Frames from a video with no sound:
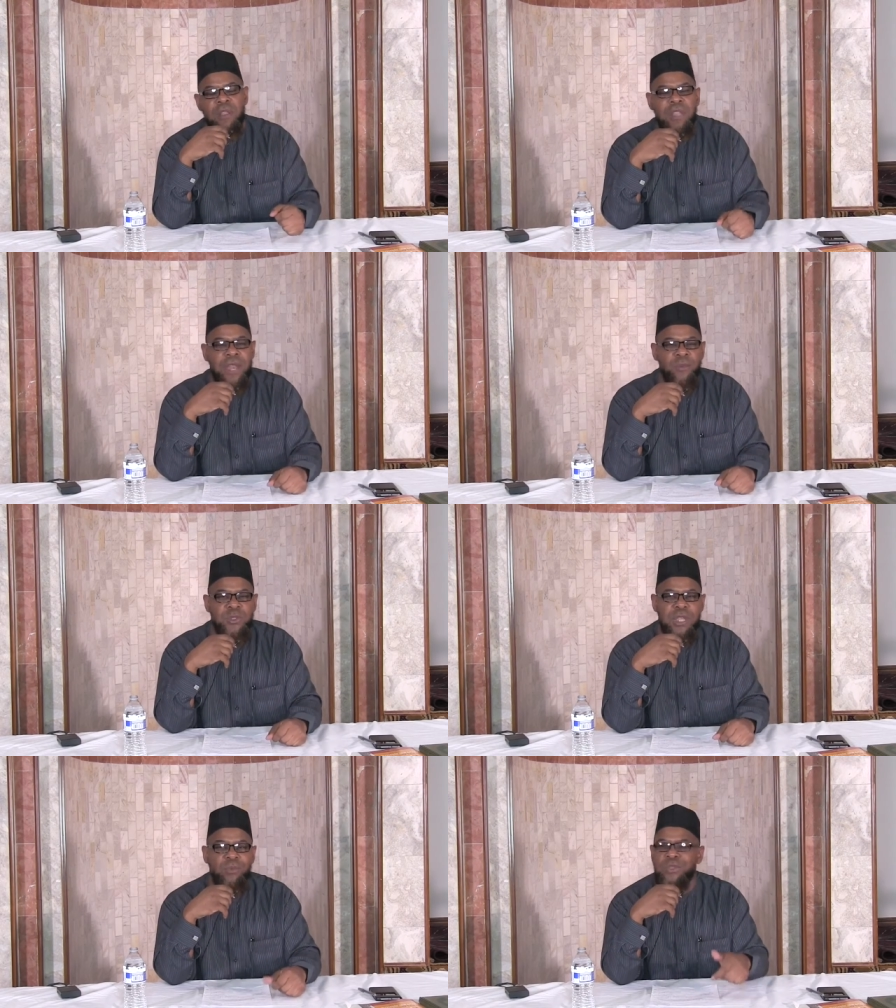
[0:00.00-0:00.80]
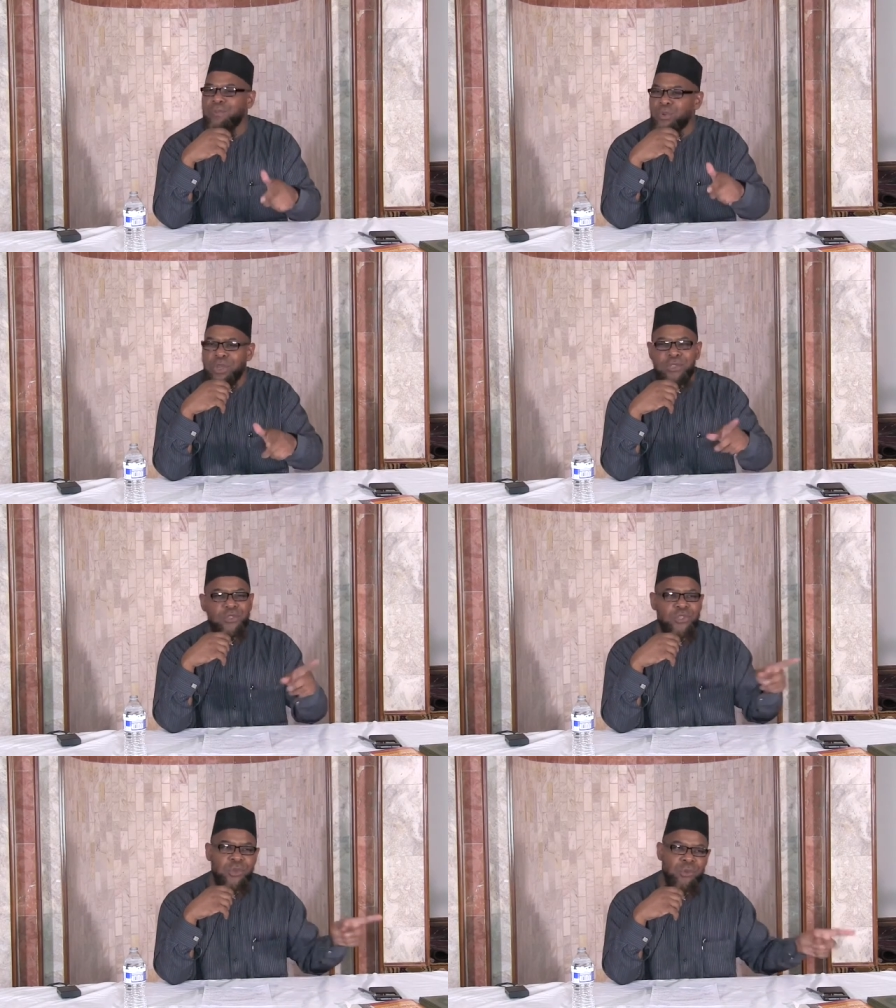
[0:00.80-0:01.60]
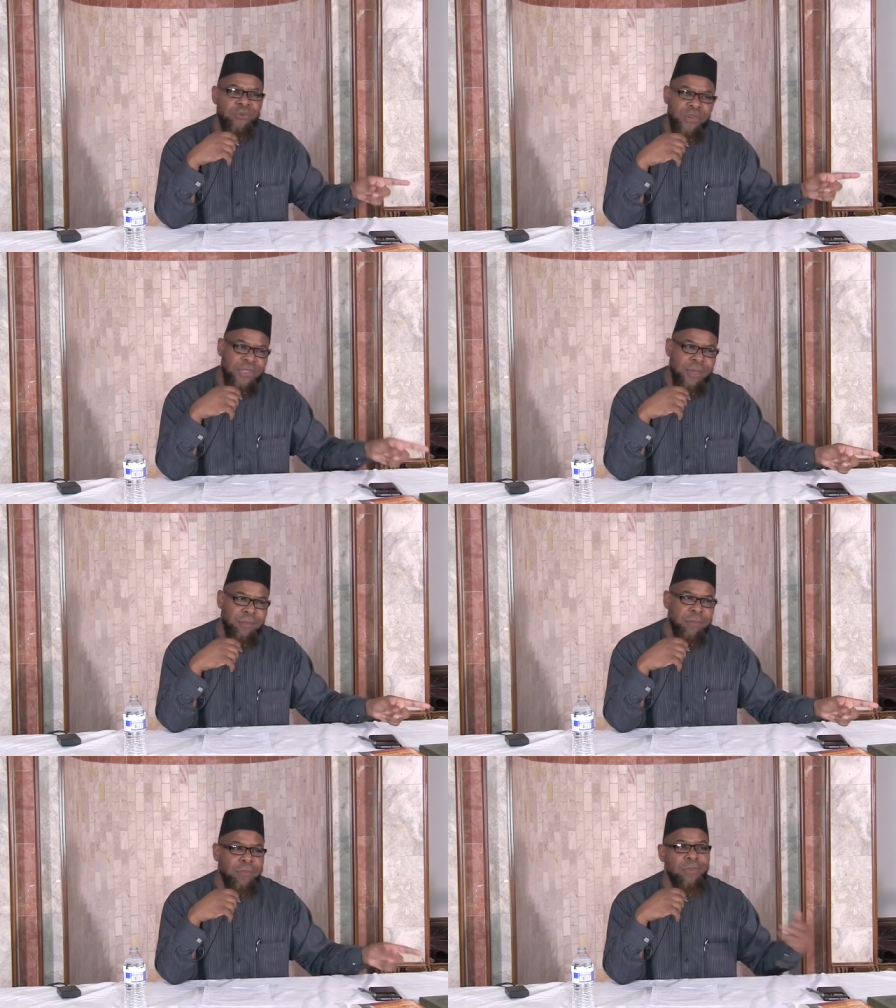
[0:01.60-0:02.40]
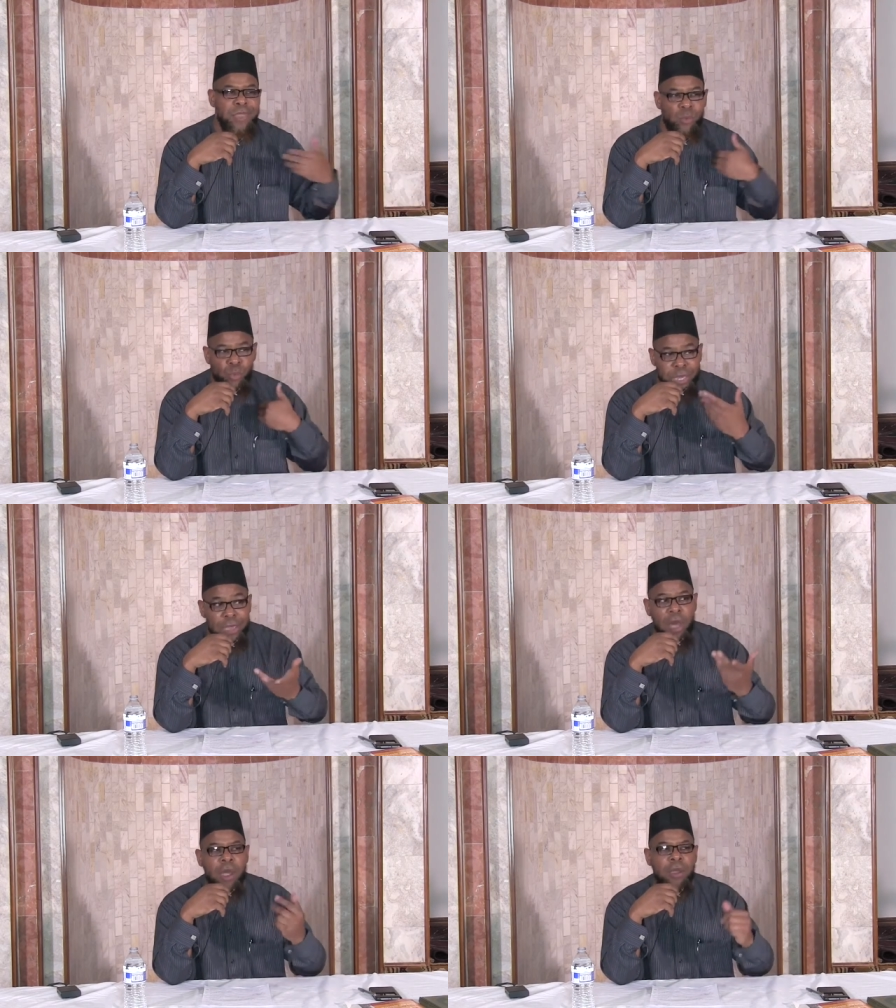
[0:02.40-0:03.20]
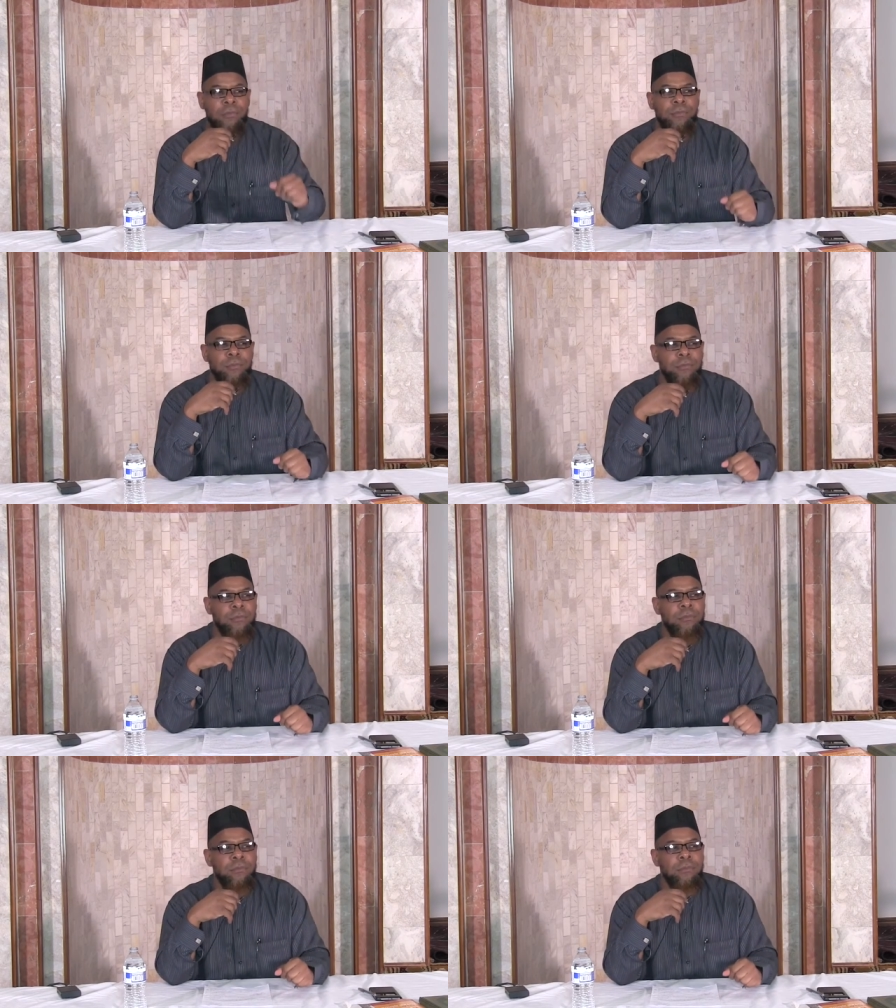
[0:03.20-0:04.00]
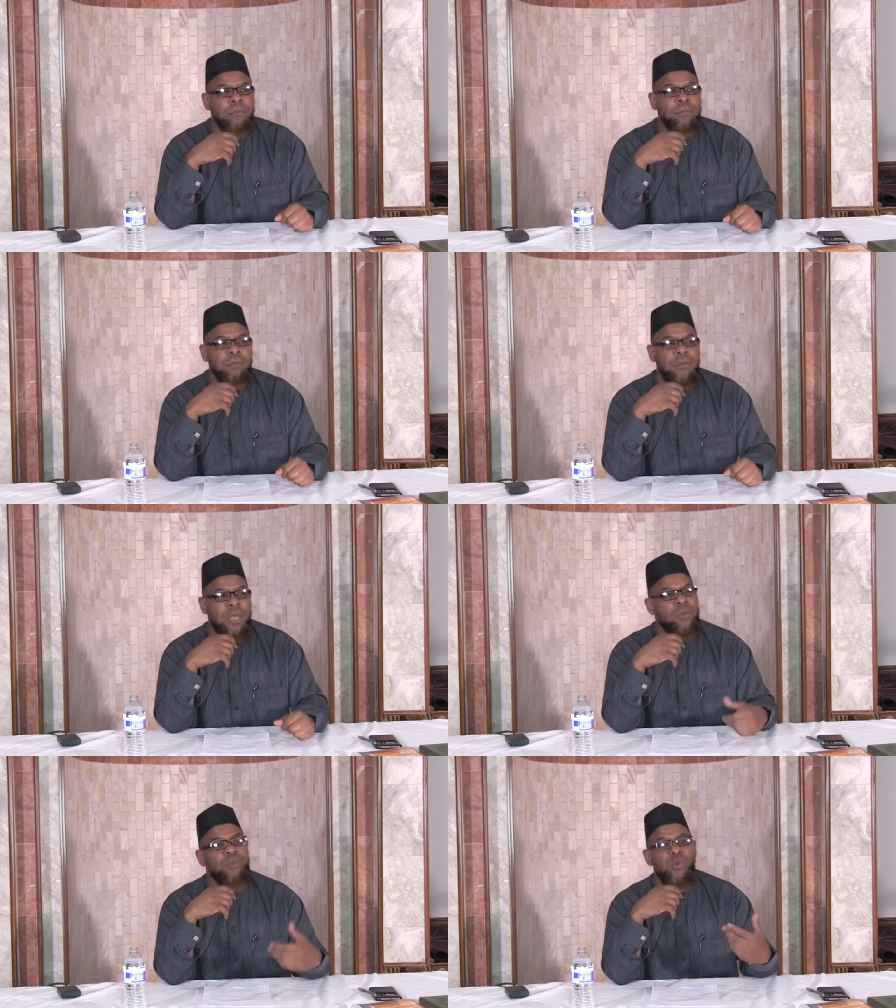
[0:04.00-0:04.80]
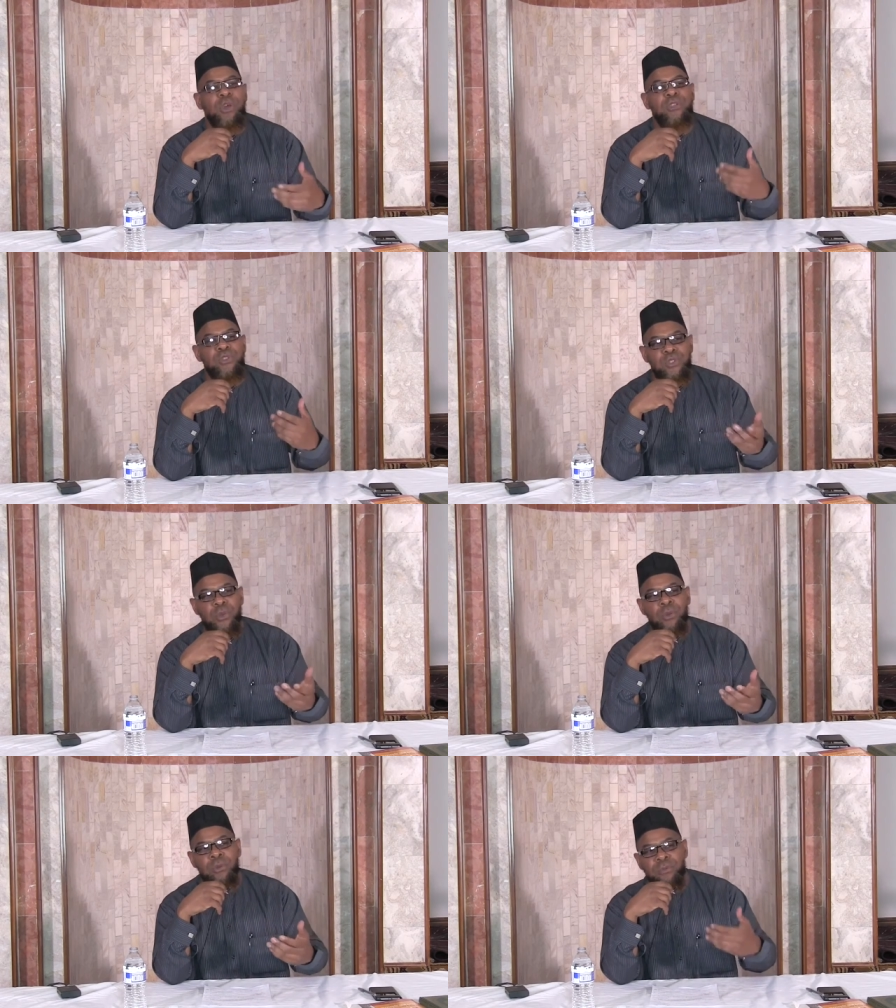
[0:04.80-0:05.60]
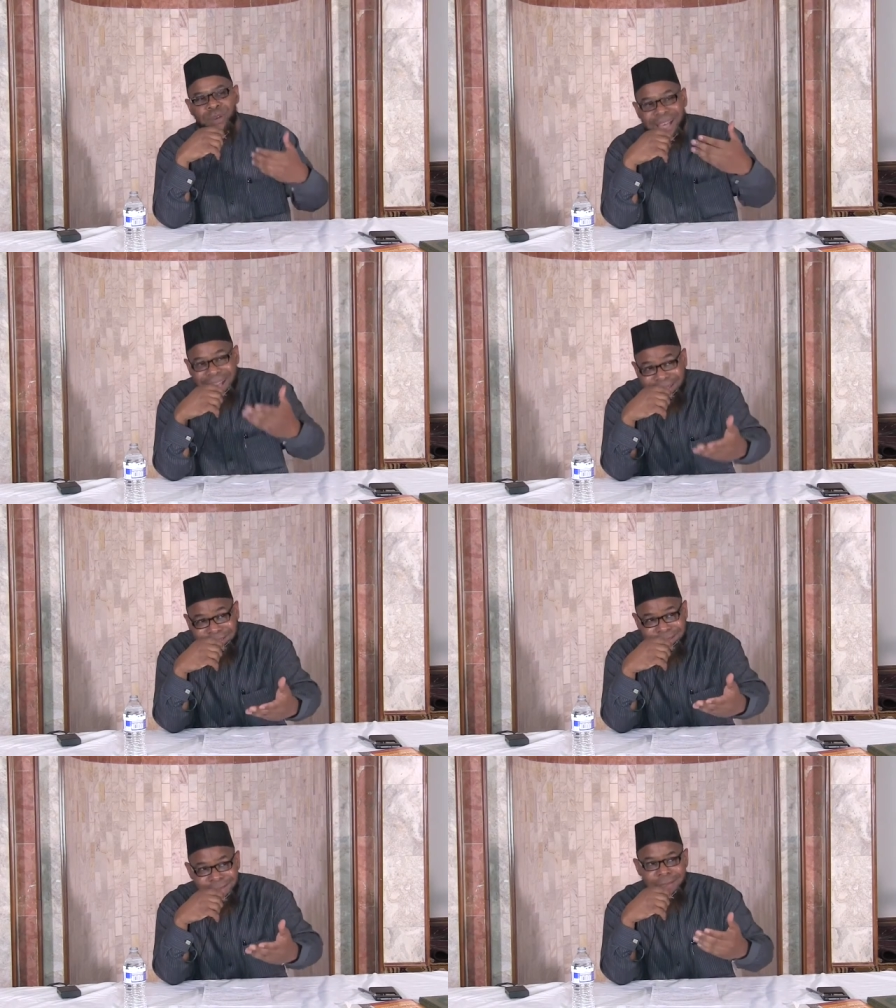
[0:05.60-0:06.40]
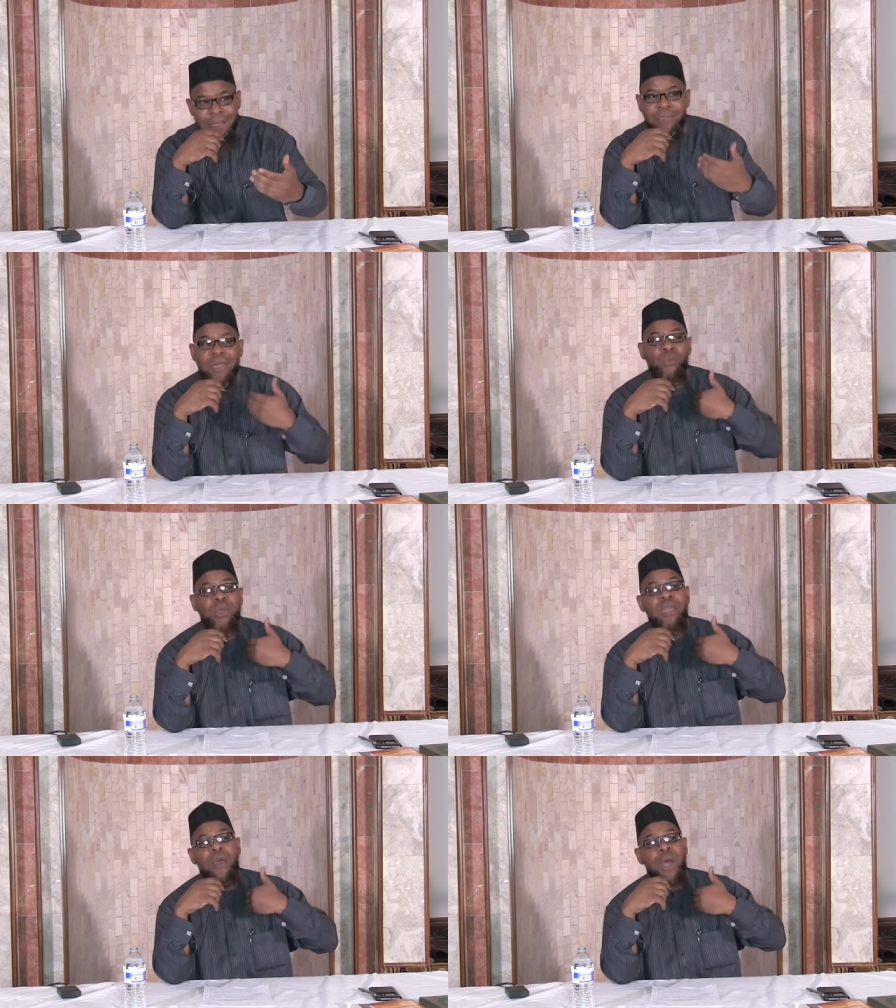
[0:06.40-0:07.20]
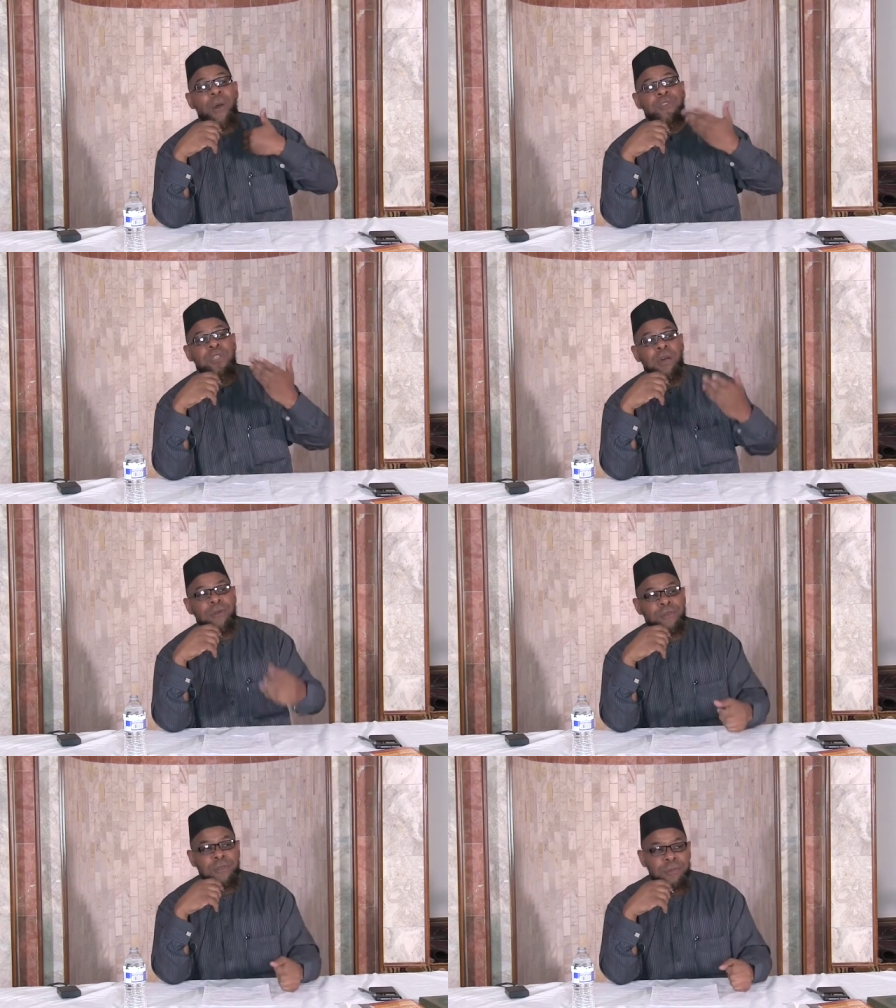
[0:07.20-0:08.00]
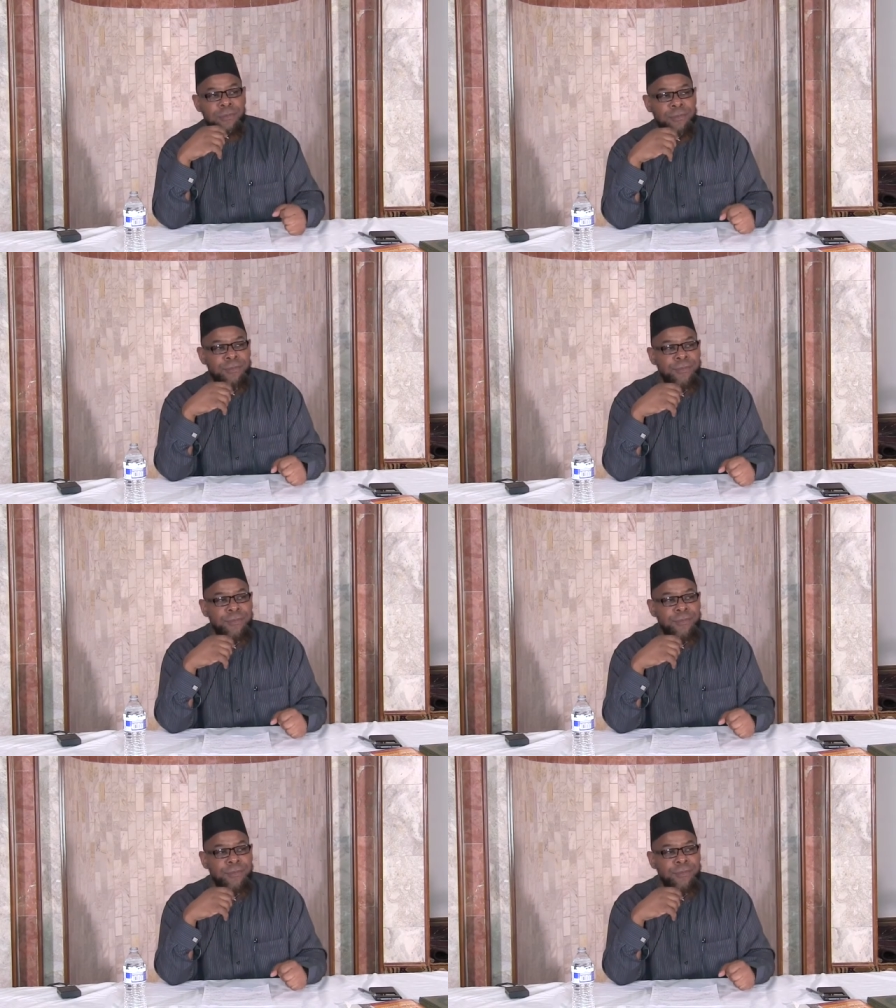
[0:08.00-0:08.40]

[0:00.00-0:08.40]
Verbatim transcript: wasallam was more concerned for them than we are. He was more concerned for us than we are ourselves.